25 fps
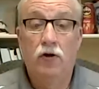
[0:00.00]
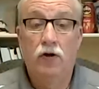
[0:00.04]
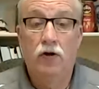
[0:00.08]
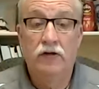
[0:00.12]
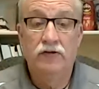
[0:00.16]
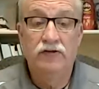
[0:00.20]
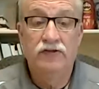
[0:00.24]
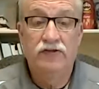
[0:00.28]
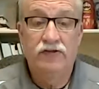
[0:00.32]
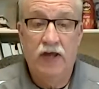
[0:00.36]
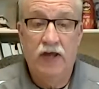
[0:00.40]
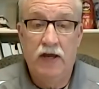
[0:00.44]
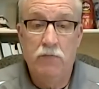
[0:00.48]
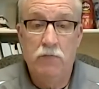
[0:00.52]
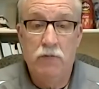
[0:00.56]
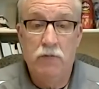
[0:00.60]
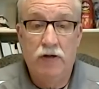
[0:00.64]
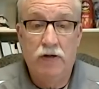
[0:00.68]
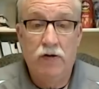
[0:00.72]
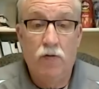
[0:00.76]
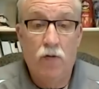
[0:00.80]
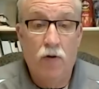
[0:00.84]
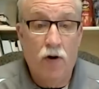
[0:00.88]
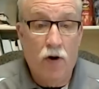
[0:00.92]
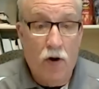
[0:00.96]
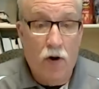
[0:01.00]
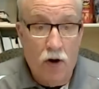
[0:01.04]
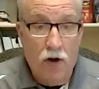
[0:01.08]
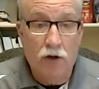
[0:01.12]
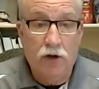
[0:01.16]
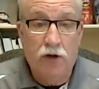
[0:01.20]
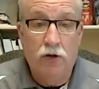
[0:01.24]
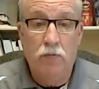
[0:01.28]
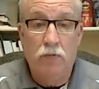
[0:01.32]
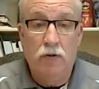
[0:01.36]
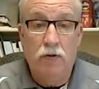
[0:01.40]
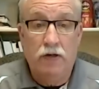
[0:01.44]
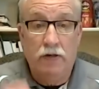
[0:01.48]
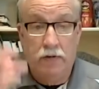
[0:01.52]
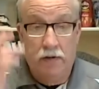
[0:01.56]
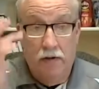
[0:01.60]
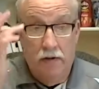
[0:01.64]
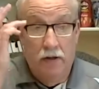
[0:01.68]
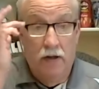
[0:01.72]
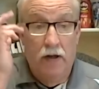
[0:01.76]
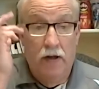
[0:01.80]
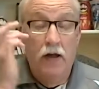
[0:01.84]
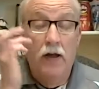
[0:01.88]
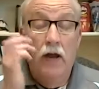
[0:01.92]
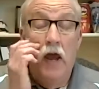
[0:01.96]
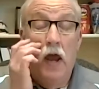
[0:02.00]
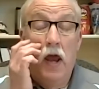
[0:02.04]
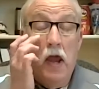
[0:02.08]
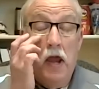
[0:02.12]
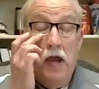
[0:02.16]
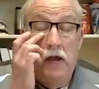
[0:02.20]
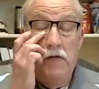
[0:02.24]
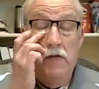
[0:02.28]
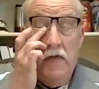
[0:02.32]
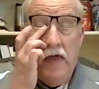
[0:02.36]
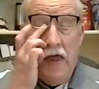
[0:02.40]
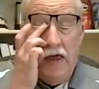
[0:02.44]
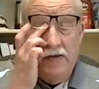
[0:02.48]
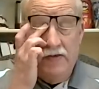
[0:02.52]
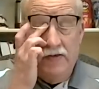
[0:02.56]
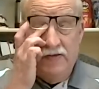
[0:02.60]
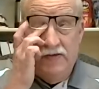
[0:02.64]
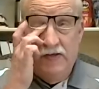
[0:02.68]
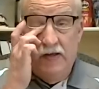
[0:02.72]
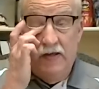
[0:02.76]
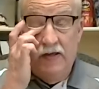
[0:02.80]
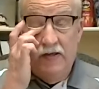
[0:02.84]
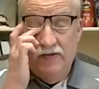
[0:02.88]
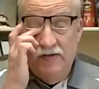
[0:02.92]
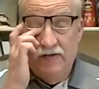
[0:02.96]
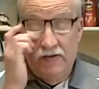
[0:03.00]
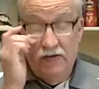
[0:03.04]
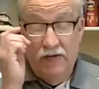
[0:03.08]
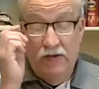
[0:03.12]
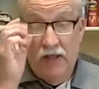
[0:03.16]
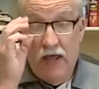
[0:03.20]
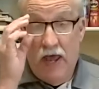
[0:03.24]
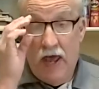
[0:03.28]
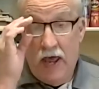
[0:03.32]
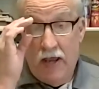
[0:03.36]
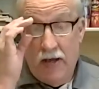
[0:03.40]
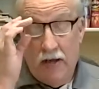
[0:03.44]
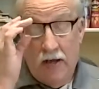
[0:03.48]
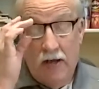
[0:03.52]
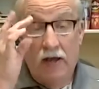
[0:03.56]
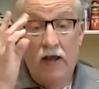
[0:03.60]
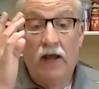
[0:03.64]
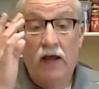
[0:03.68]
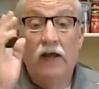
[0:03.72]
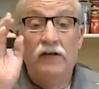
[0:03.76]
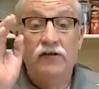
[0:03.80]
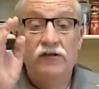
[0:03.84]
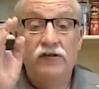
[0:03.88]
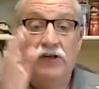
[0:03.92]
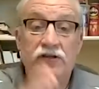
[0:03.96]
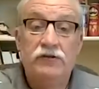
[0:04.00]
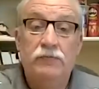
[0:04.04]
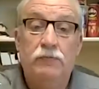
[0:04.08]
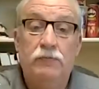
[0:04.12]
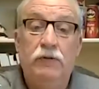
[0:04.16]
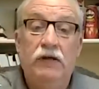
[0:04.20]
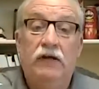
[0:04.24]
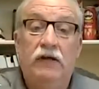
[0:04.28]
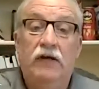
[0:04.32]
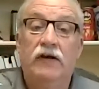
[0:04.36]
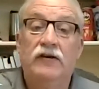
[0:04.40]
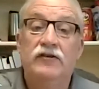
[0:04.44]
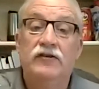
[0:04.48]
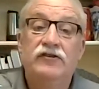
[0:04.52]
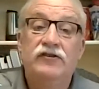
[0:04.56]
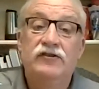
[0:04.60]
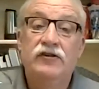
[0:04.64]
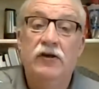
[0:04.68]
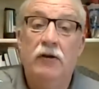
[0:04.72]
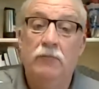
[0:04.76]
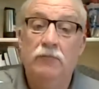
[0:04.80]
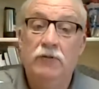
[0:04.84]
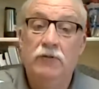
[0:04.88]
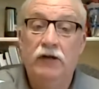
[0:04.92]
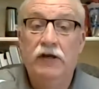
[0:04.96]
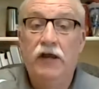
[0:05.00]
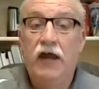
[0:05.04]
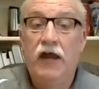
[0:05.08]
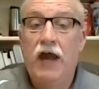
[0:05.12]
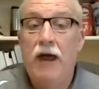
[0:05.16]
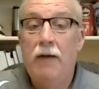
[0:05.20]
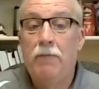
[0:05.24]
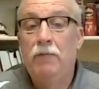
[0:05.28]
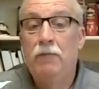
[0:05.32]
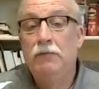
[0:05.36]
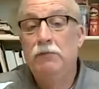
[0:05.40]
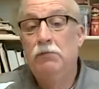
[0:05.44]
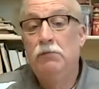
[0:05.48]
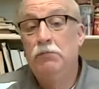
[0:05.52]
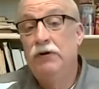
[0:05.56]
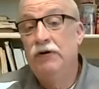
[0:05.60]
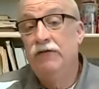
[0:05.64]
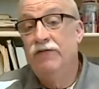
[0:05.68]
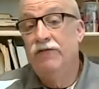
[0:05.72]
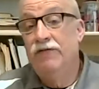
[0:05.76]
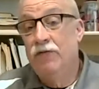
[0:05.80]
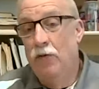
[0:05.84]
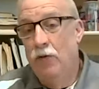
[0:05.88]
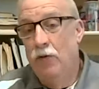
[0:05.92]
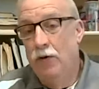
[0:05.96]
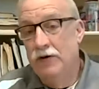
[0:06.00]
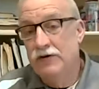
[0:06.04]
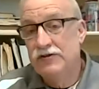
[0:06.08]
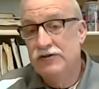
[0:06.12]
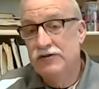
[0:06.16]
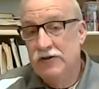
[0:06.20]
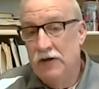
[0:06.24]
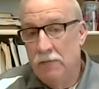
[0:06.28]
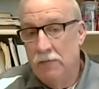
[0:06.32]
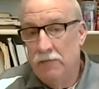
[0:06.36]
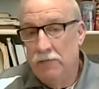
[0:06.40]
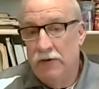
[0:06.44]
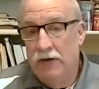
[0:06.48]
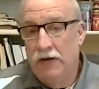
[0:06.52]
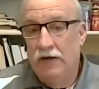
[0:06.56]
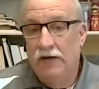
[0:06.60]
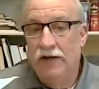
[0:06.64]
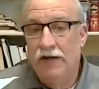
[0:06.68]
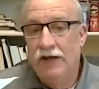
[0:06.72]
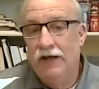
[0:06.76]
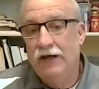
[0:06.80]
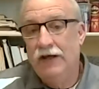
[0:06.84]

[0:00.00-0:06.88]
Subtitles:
statement or argument. And that says that just because something happened before something,